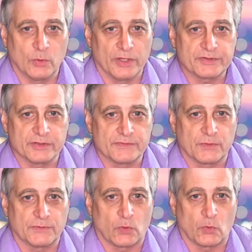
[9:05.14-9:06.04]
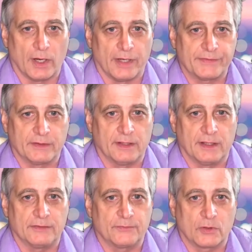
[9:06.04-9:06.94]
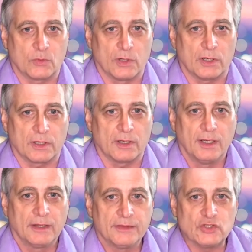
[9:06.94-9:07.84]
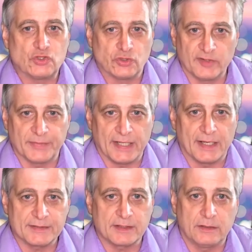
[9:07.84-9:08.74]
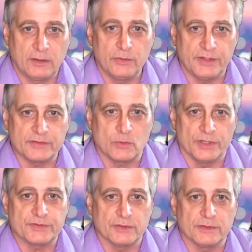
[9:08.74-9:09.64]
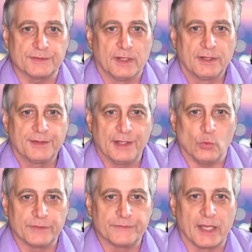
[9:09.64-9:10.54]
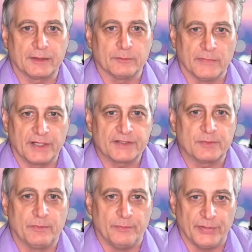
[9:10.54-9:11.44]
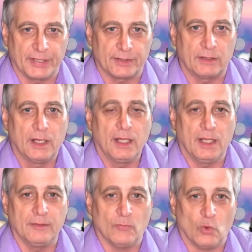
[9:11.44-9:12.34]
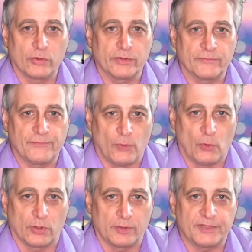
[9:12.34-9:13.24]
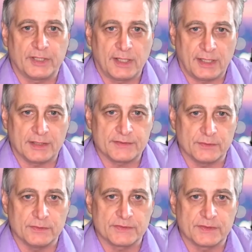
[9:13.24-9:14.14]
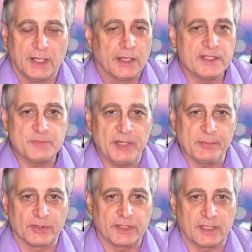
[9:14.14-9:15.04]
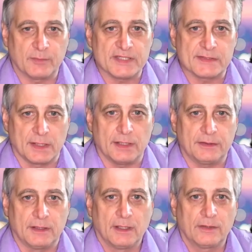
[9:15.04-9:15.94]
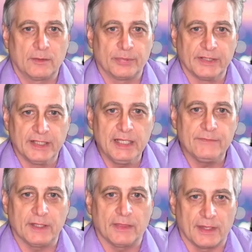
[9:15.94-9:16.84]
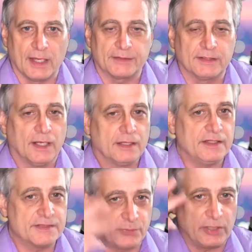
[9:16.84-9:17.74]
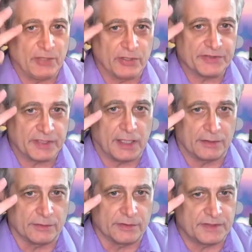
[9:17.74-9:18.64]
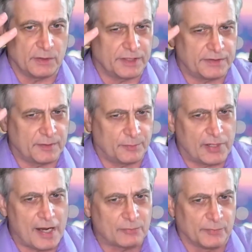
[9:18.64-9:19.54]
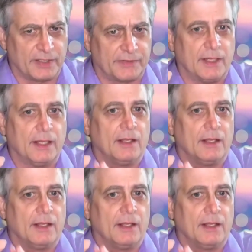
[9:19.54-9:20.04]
questions for Verizon and for Quirk. They should have been asking you these questions. They would have gotten much better and more informed answers. These people are getting misled. They're believing that these three bills together, you see, the problem is